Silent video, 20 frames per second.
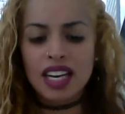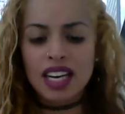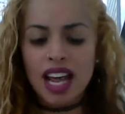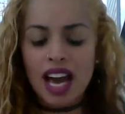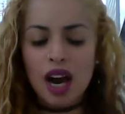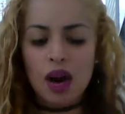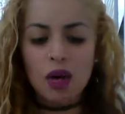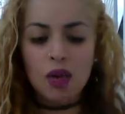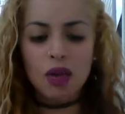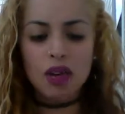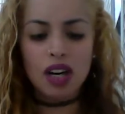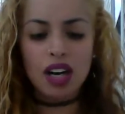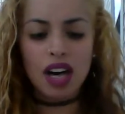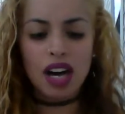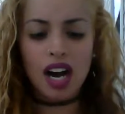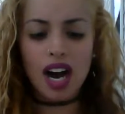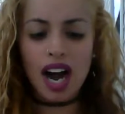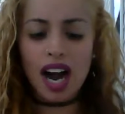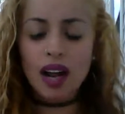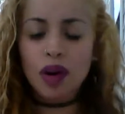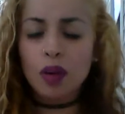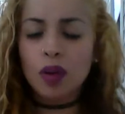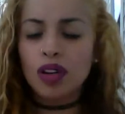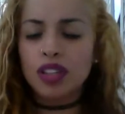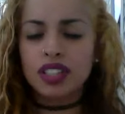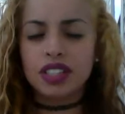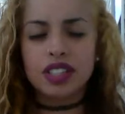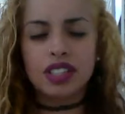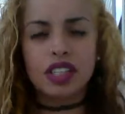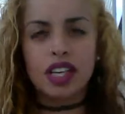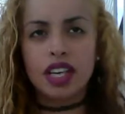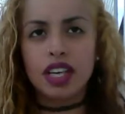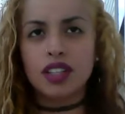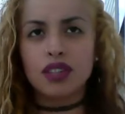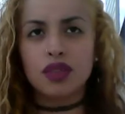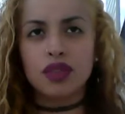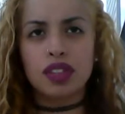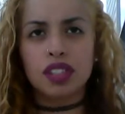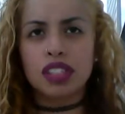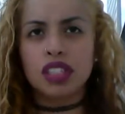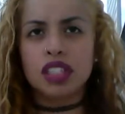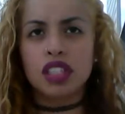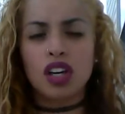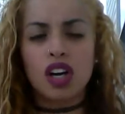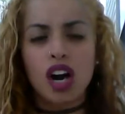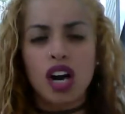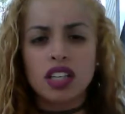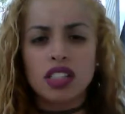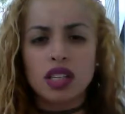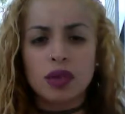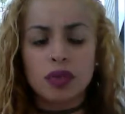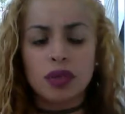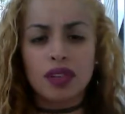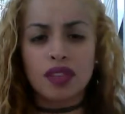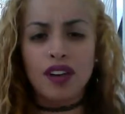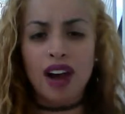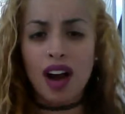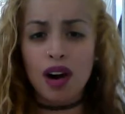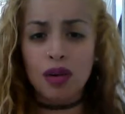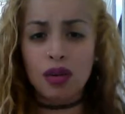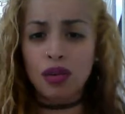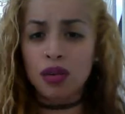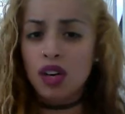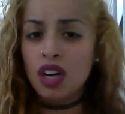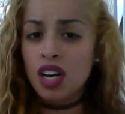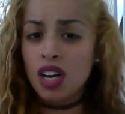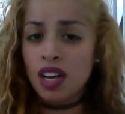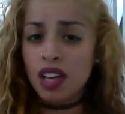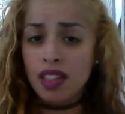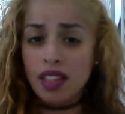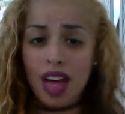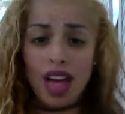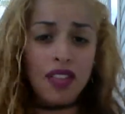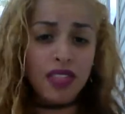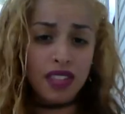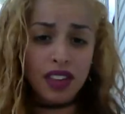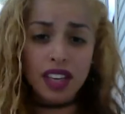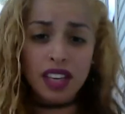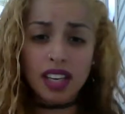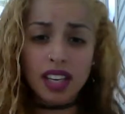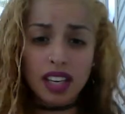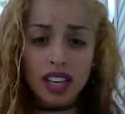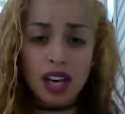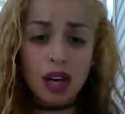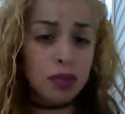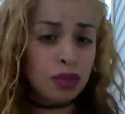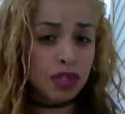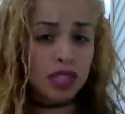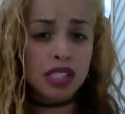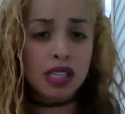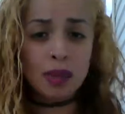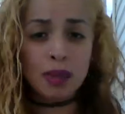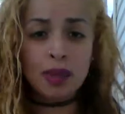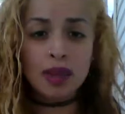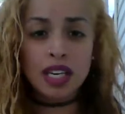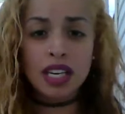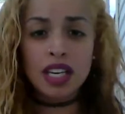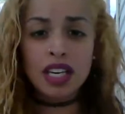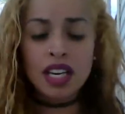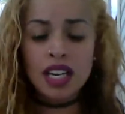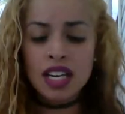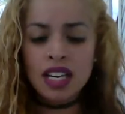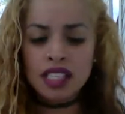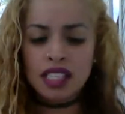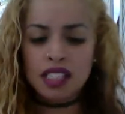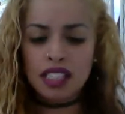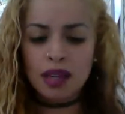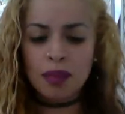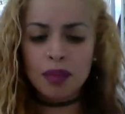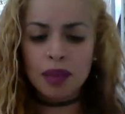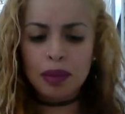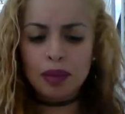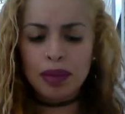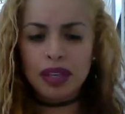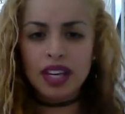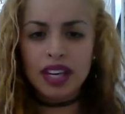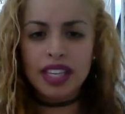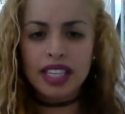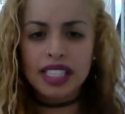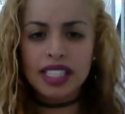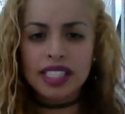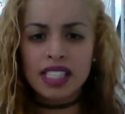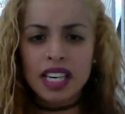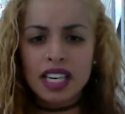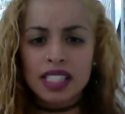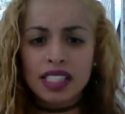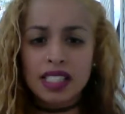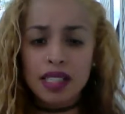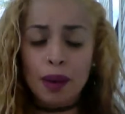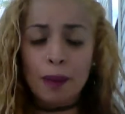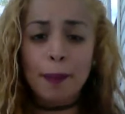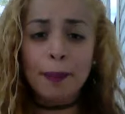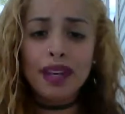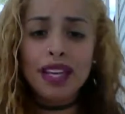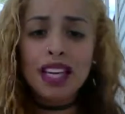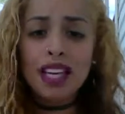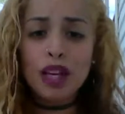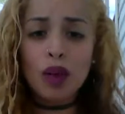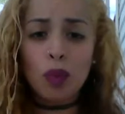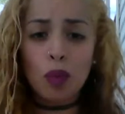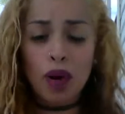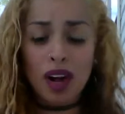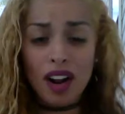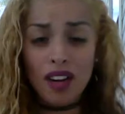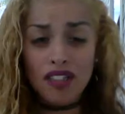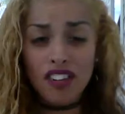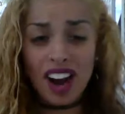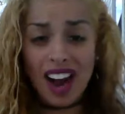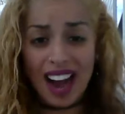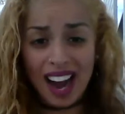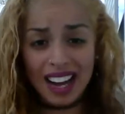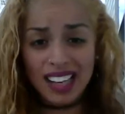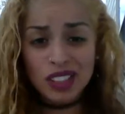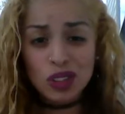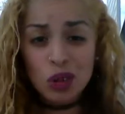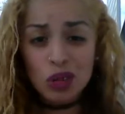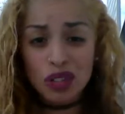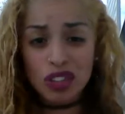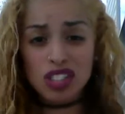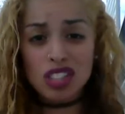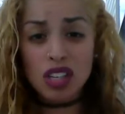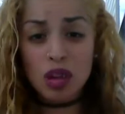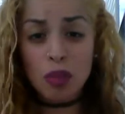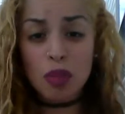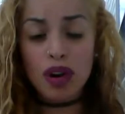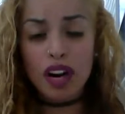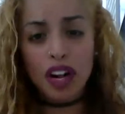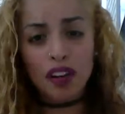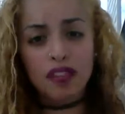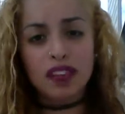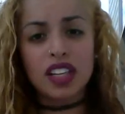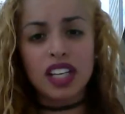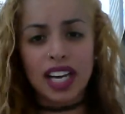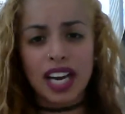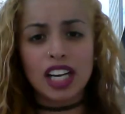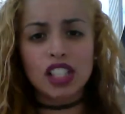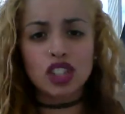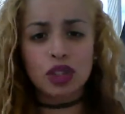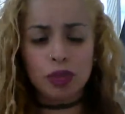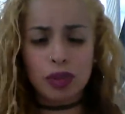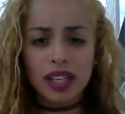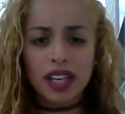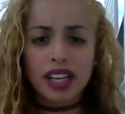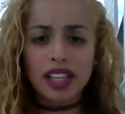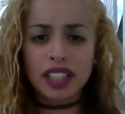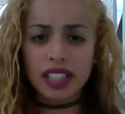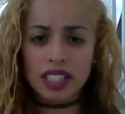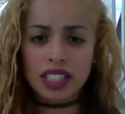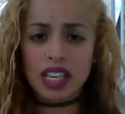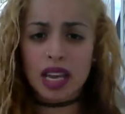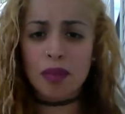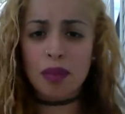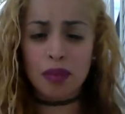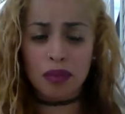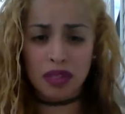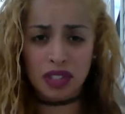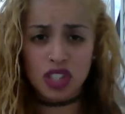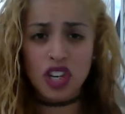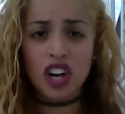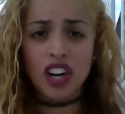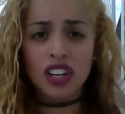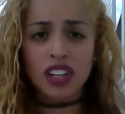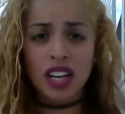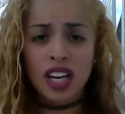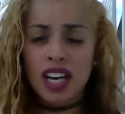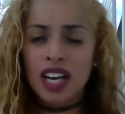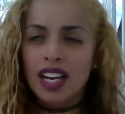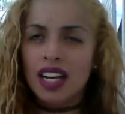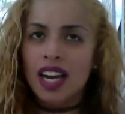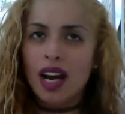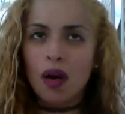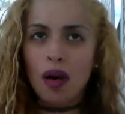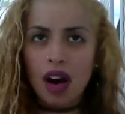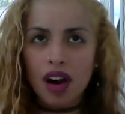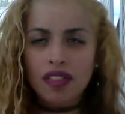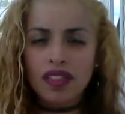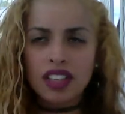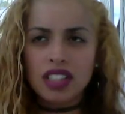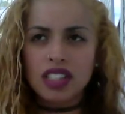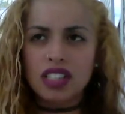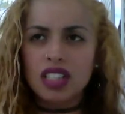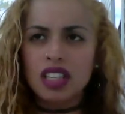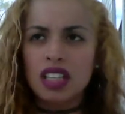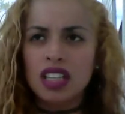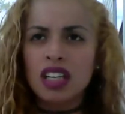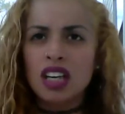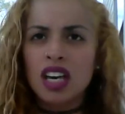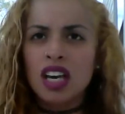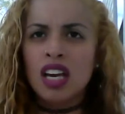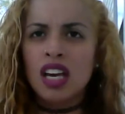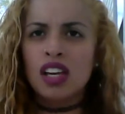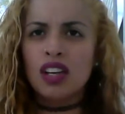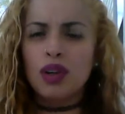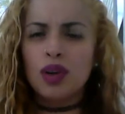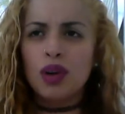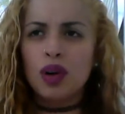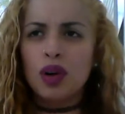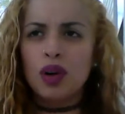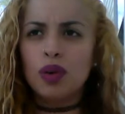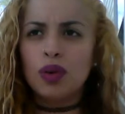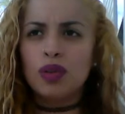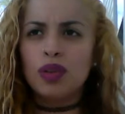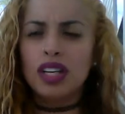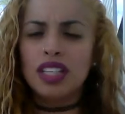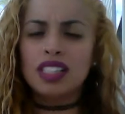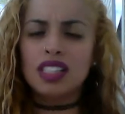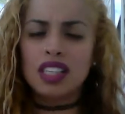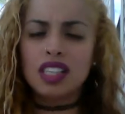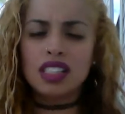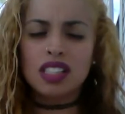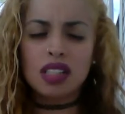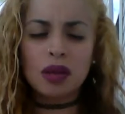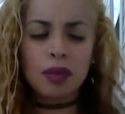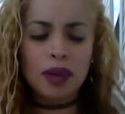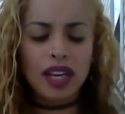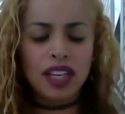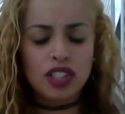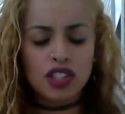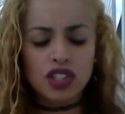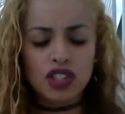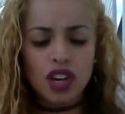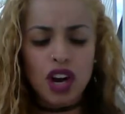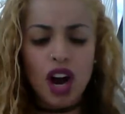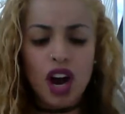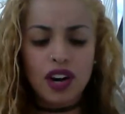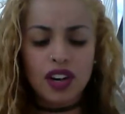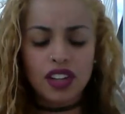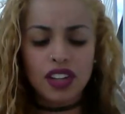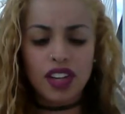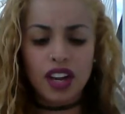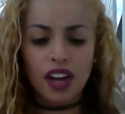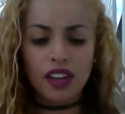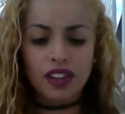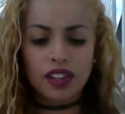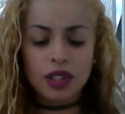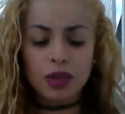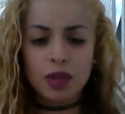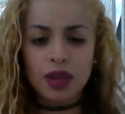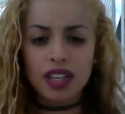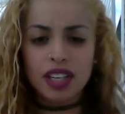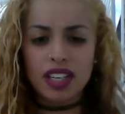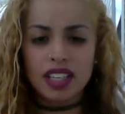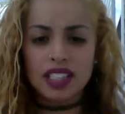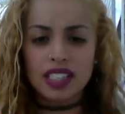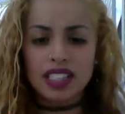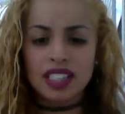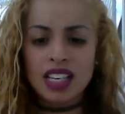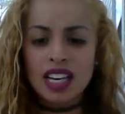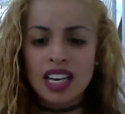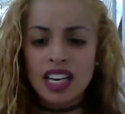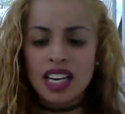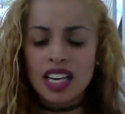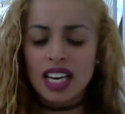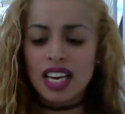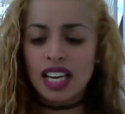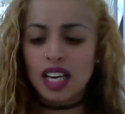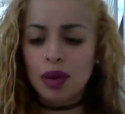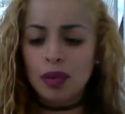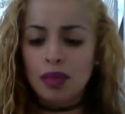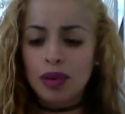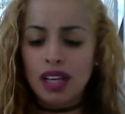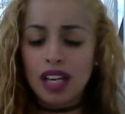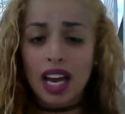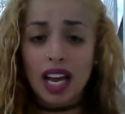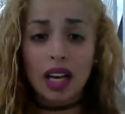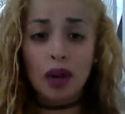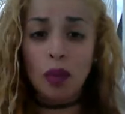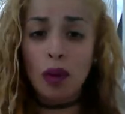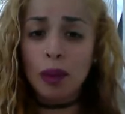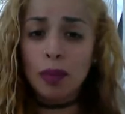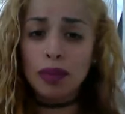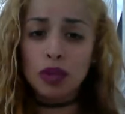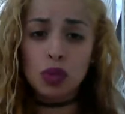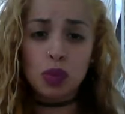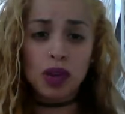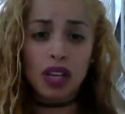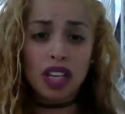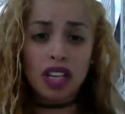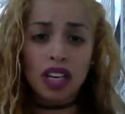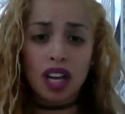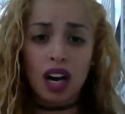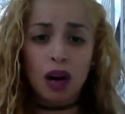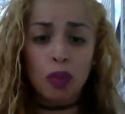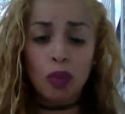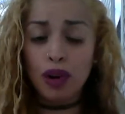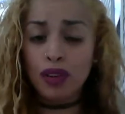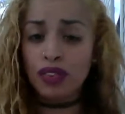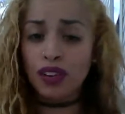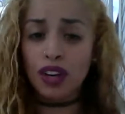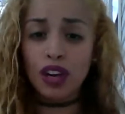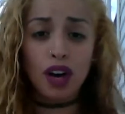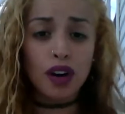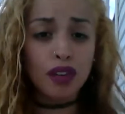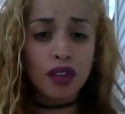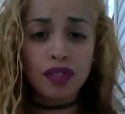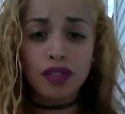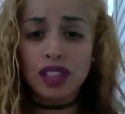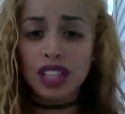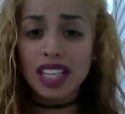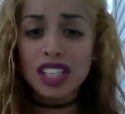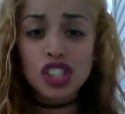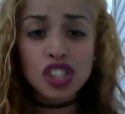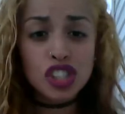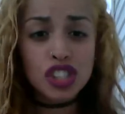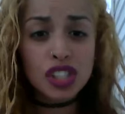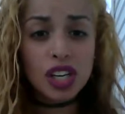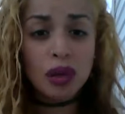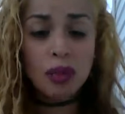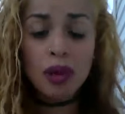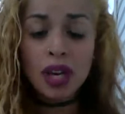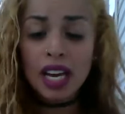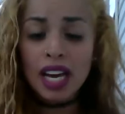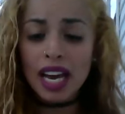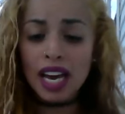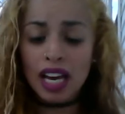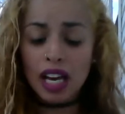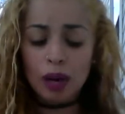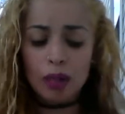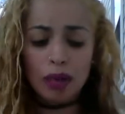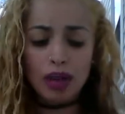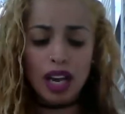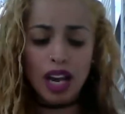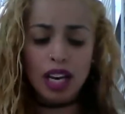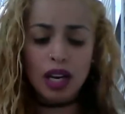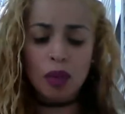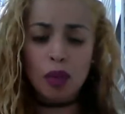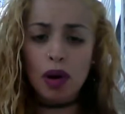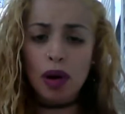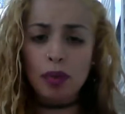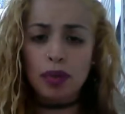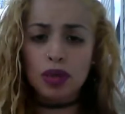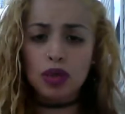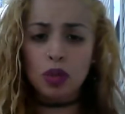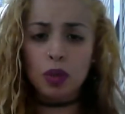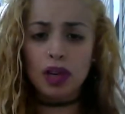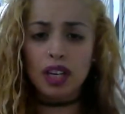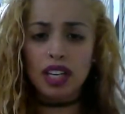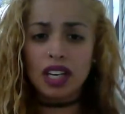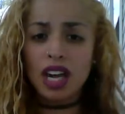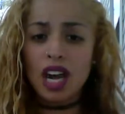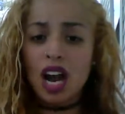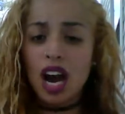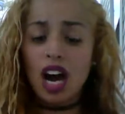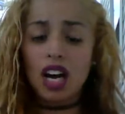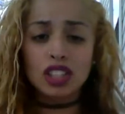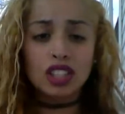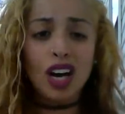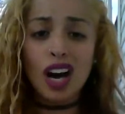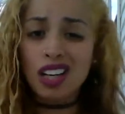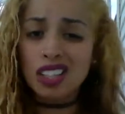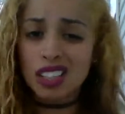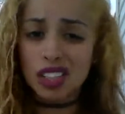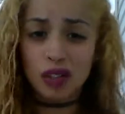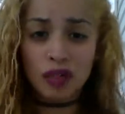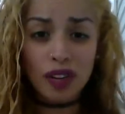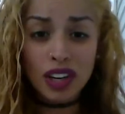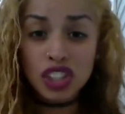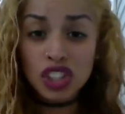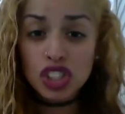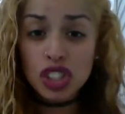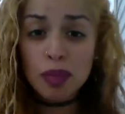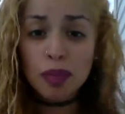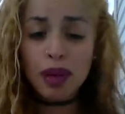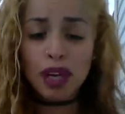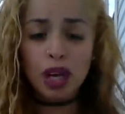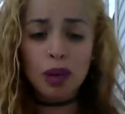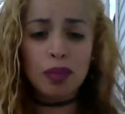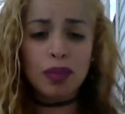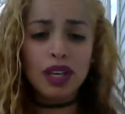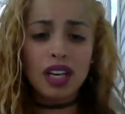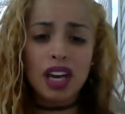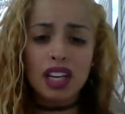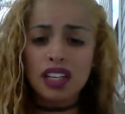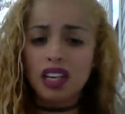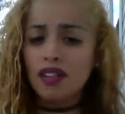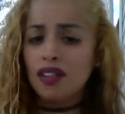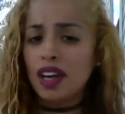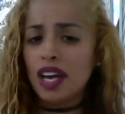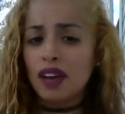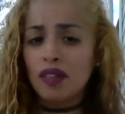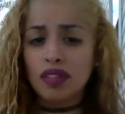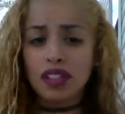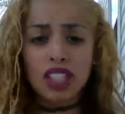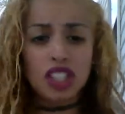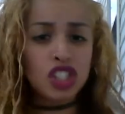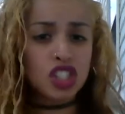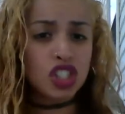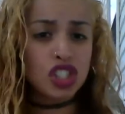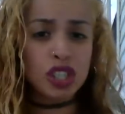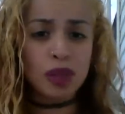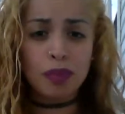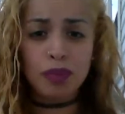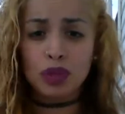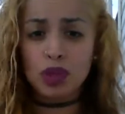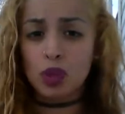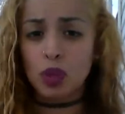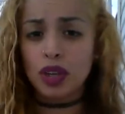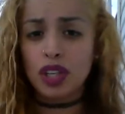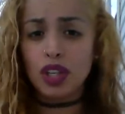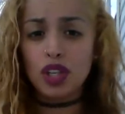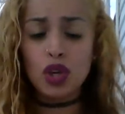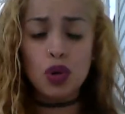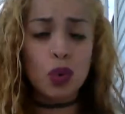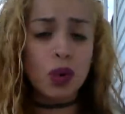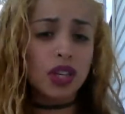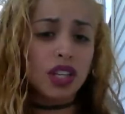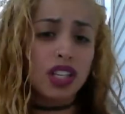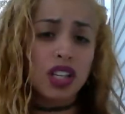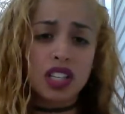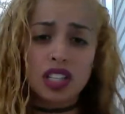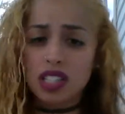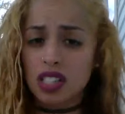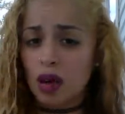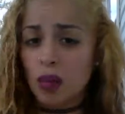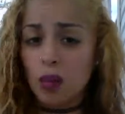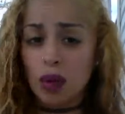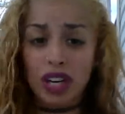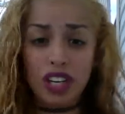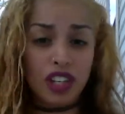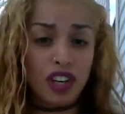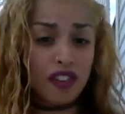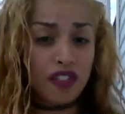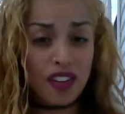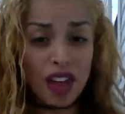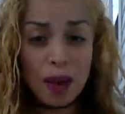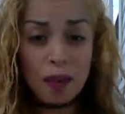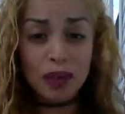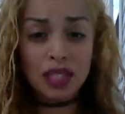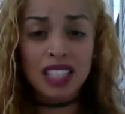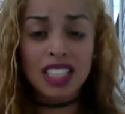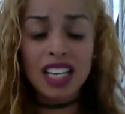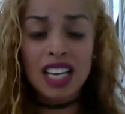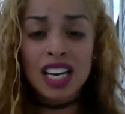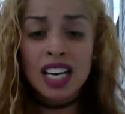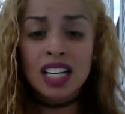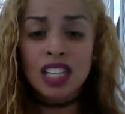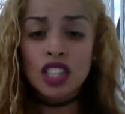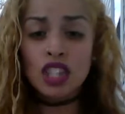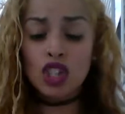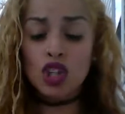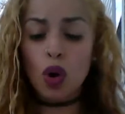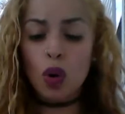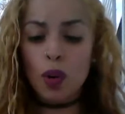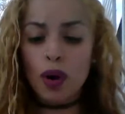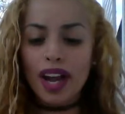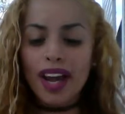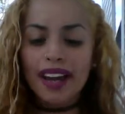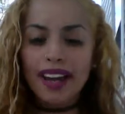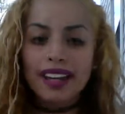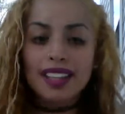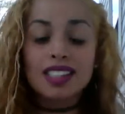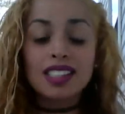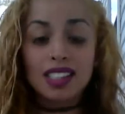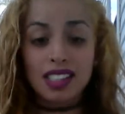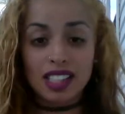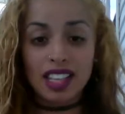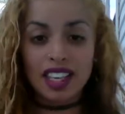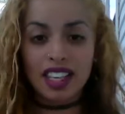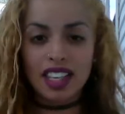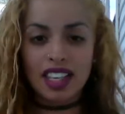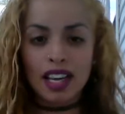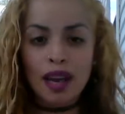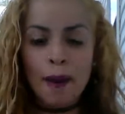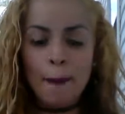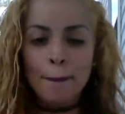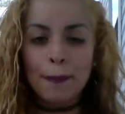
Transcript: Now, I don't understand really the concept of how that thinking comes to be, simply because to me, whatever I do for someone, I feel like I should be getting the same in return. Now, obviously, you know, it's, it's some cases are harder than others because it could be anywhere between a boyfriend-girlfriend relationship. It could be anywhere between a toxic friendship. It could be a love-hate relationship between you and someone in your family. So it gets sticky.